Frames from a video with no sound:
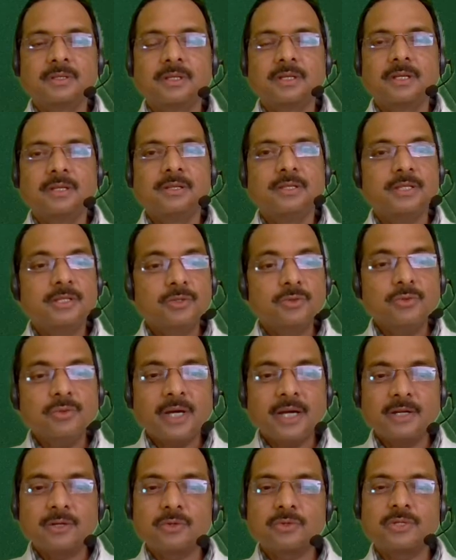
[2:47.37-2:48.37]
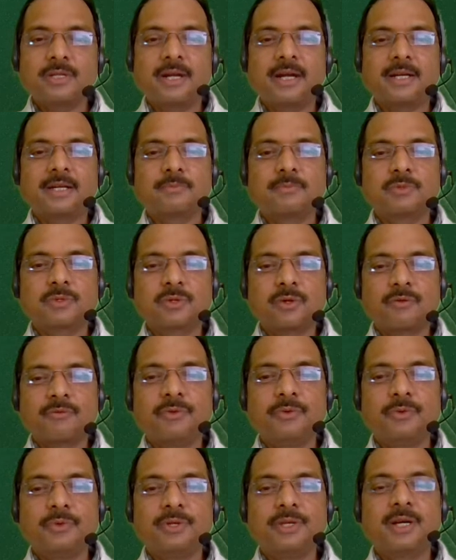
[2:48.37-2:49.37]
The two nitrogen atoms of
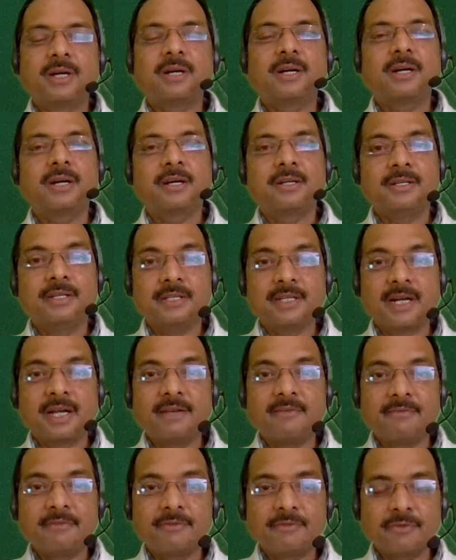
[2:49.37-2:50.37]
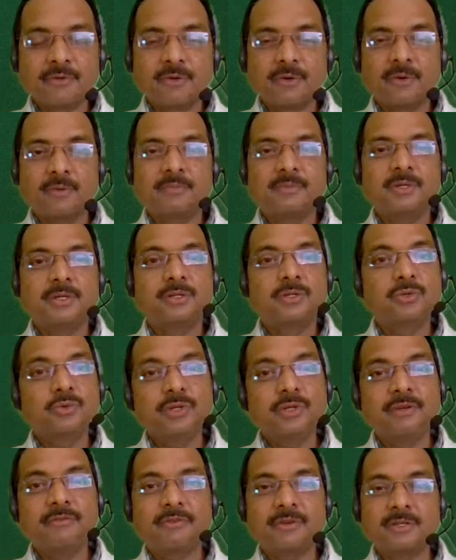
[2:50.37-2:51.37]
urea are derived from two
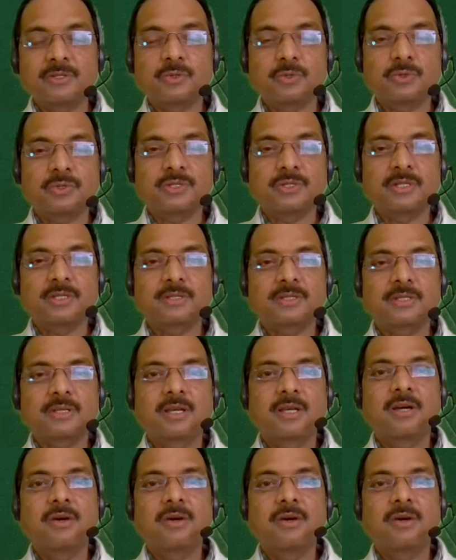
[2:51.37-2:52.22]
different sources,